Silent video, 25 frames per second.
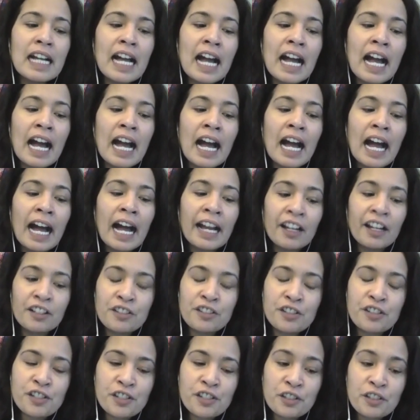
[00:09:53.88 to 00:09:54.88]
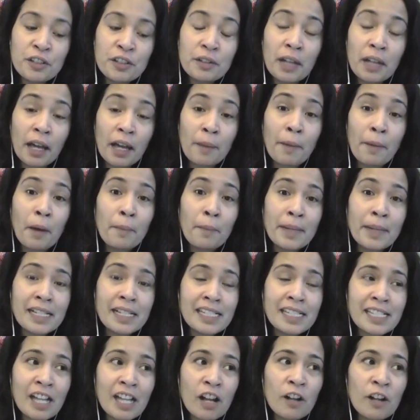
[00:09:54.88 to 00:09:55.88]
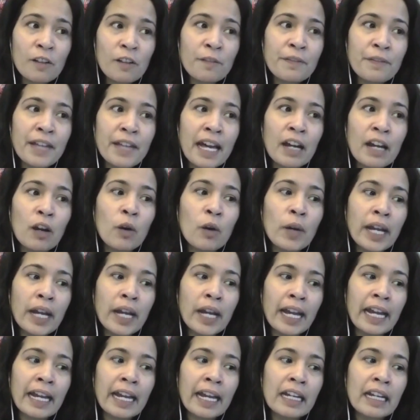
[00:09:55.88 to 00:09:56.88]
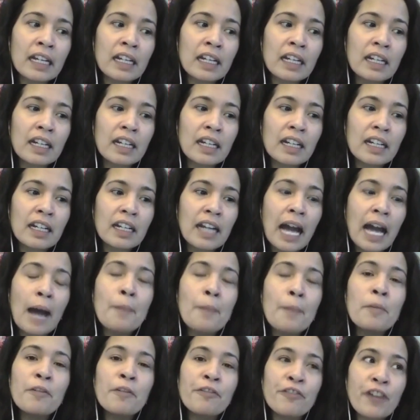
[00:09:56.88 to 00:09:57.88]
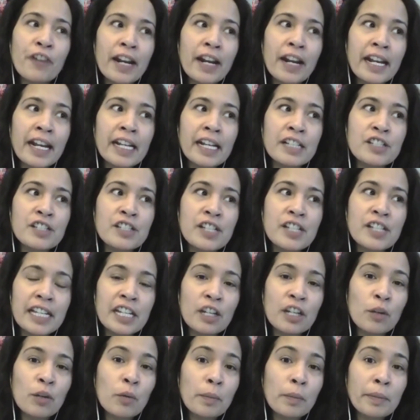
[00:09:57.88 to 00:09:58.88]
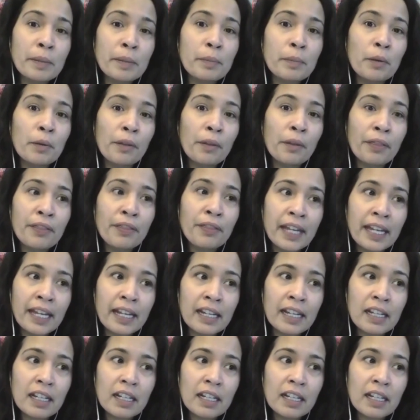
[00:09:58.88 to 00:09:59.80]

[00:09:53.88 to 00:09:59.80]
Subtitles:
I understood about myself that, okay, I'm afraid to hear what people think